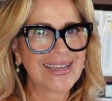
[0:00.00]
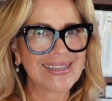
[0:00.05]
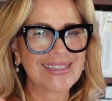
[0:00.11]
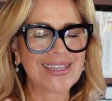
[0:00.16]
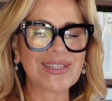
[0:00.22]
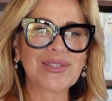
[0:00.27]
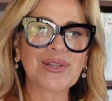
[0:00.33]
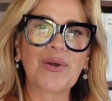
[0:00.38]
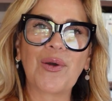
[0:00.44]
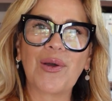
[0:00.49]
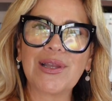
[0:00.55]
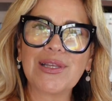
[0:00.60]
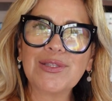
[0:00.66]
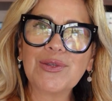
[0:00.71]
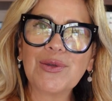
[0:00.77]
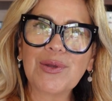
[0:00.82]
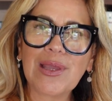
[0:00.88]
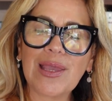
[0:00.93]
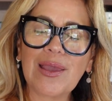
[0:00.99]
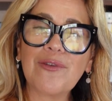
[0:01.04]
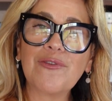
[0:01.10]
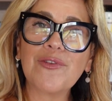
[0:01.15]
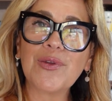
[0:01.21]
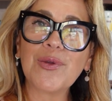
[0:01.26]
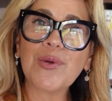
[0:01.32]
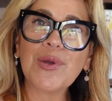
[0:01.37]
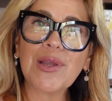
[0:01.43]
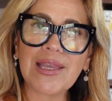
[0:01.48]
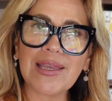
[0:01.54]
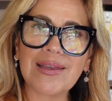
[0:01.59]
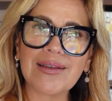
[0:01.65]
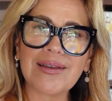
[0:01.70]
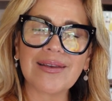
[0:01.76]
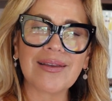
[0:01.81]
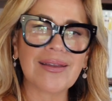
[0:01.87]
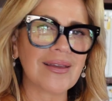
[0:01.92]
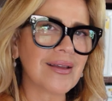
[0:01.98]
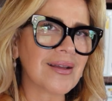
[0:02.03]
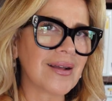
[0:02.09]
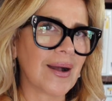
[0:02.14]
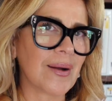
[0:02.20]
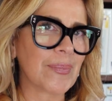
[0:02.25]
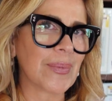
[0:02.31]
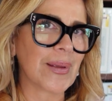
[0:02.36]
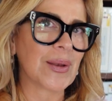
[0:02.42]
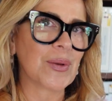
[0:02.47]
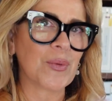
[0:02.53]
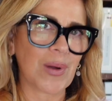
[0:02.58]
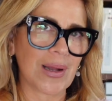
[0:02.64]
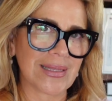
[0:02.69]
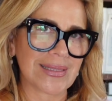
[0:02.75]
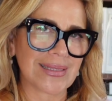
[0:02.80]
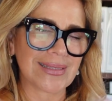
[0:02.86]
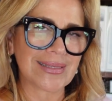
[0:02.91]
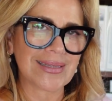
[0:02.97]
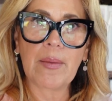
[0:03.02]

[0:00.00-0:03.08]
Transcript: Just going to give you here a couple ones.